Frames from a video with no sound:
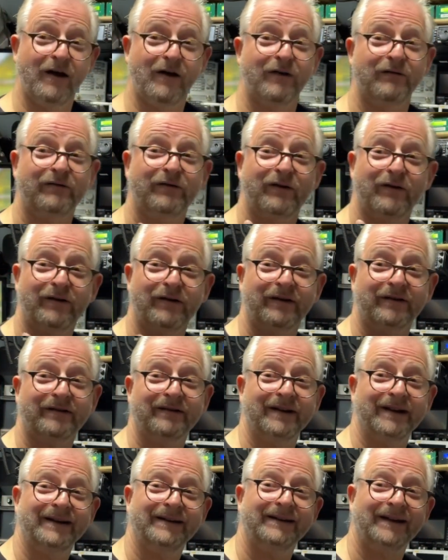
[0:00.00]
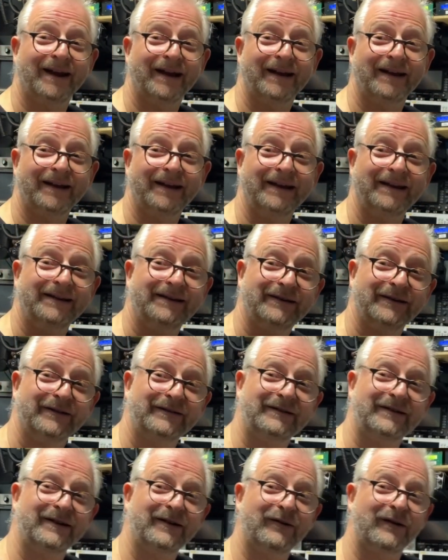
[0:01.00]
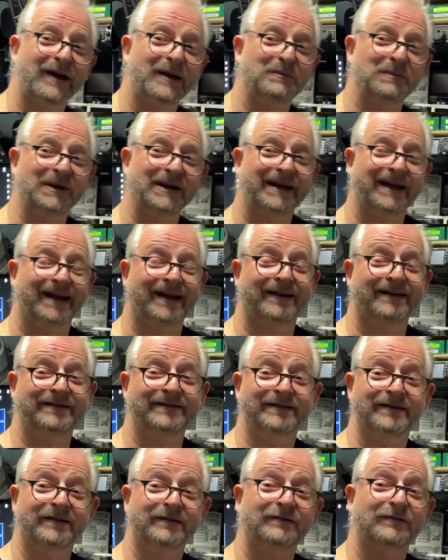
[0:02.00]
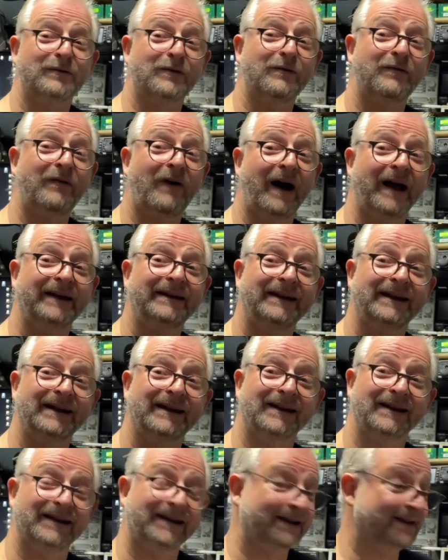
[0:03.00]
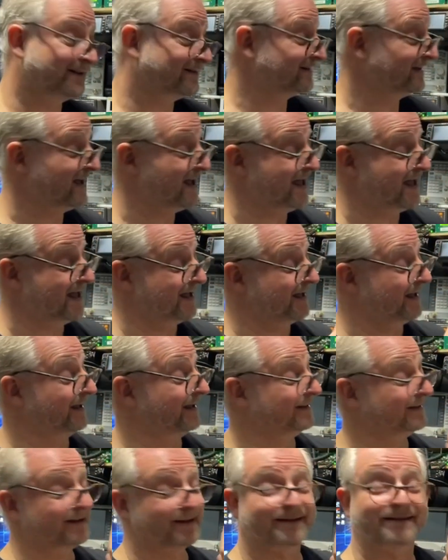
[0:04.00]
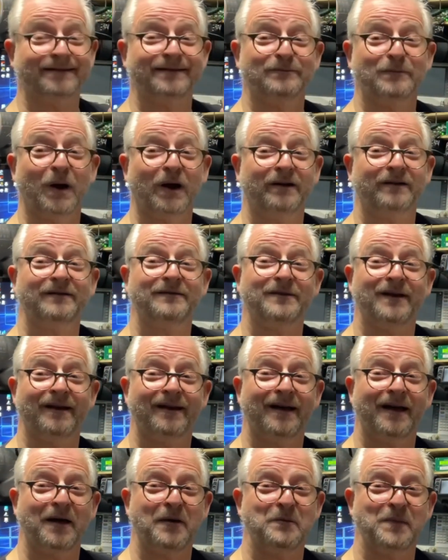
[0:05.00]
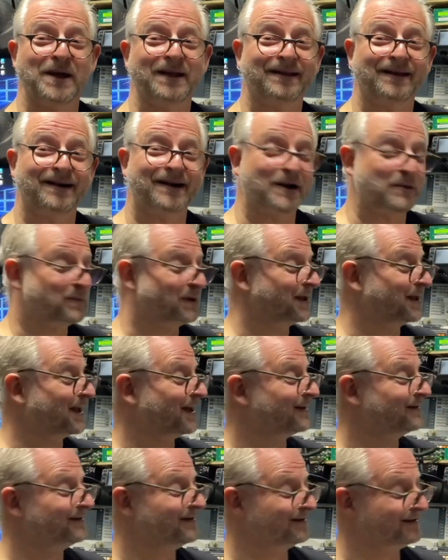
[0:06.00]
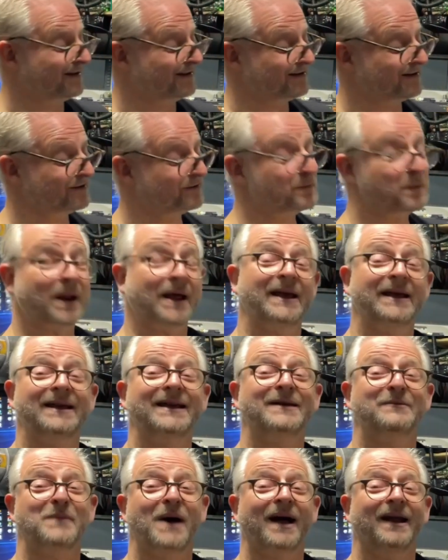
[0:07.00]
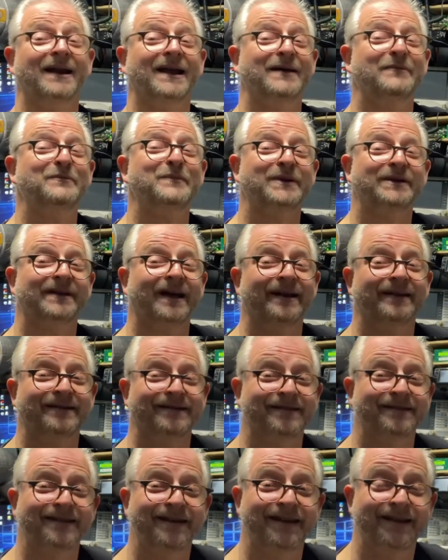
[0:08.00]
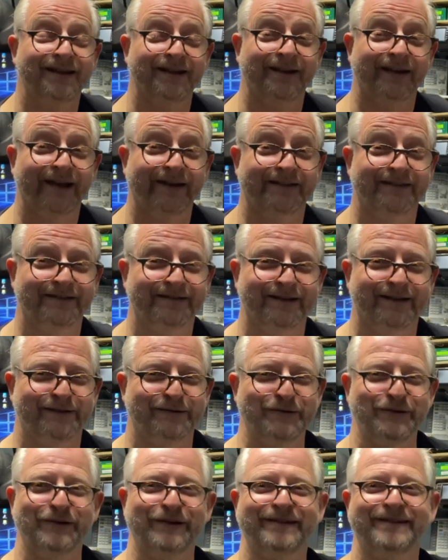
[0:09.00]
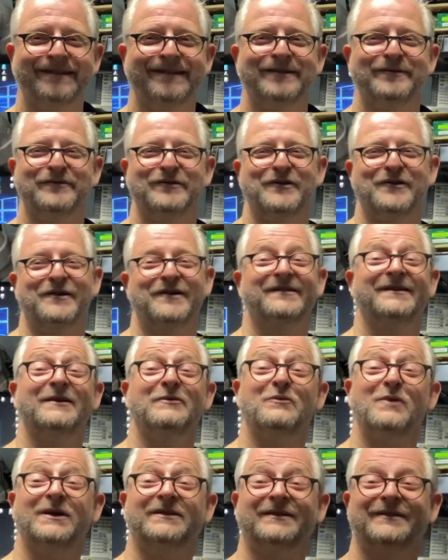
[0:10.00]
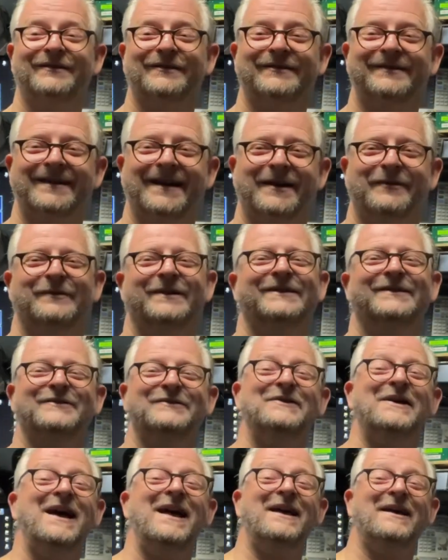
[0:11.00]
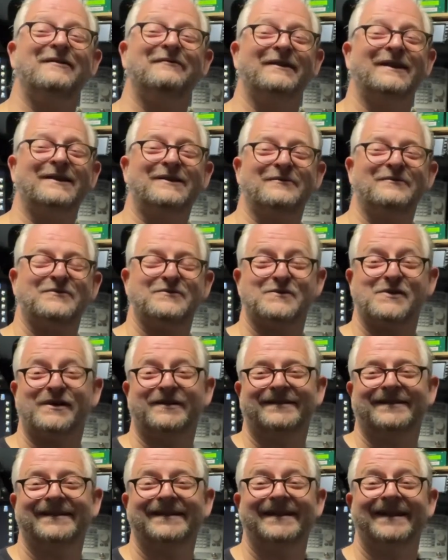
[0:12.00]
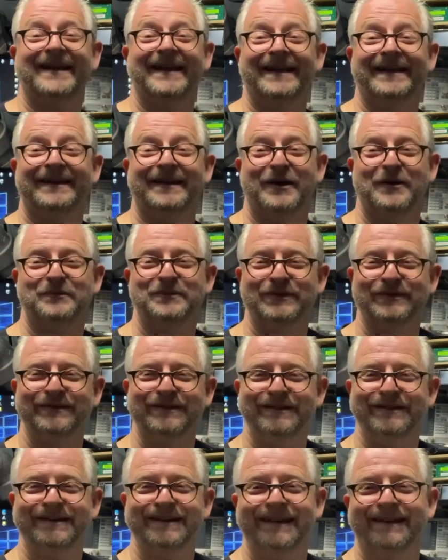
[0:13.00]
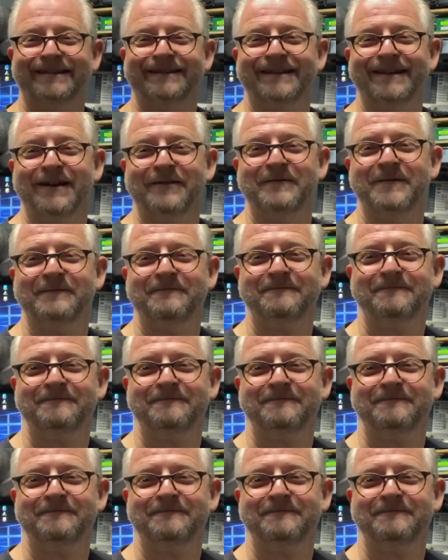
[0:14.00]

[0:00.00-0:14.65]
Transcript: Of course, in industrial applications for finding leaks, it is a much better application than just playing in my lab, but I just like the technology, of course, and wanted to share with you. Thank you for watching, and I hope to see you next time.